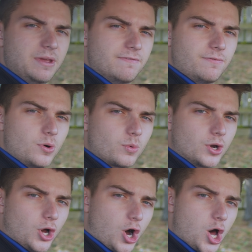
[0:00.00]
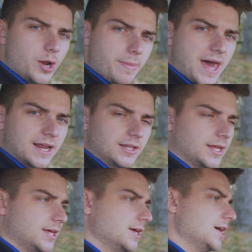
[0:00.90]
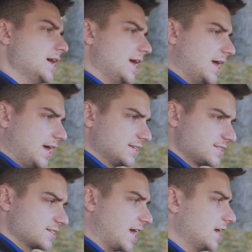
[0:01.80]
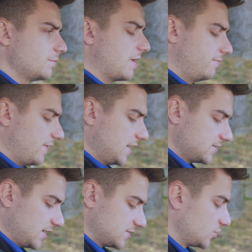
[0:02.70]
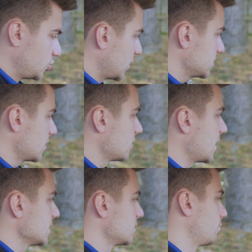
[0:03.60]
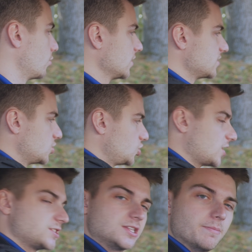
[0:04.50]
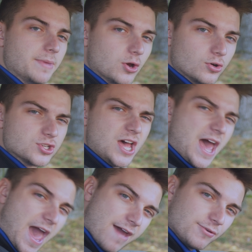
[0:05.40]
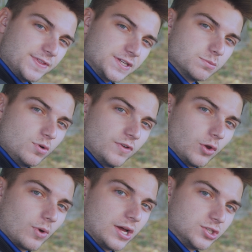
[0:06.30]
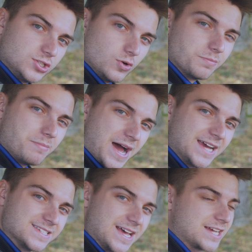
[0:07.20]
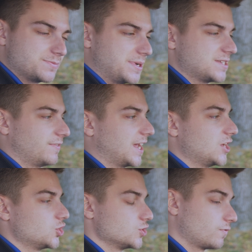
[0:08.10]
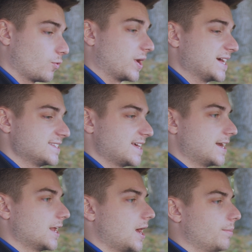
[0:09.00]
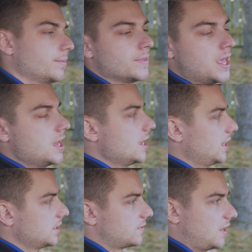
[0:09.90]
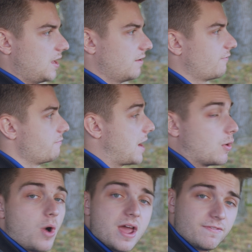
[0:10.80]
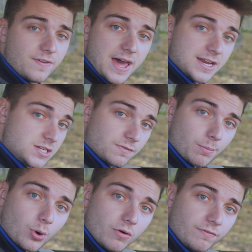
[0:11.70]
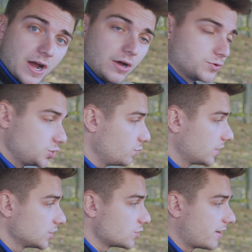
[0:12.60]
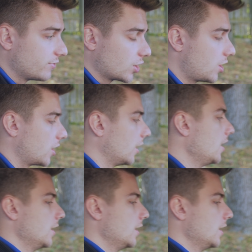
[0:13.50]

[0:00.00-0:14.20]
me forward automatically. It's scanned my face, it's adjusted the thigh support, it's adjusted the mirrors, everything's moving around to my exact specifications for when I set it up. It's if my wife had a different profile, if she wanted to drive the car,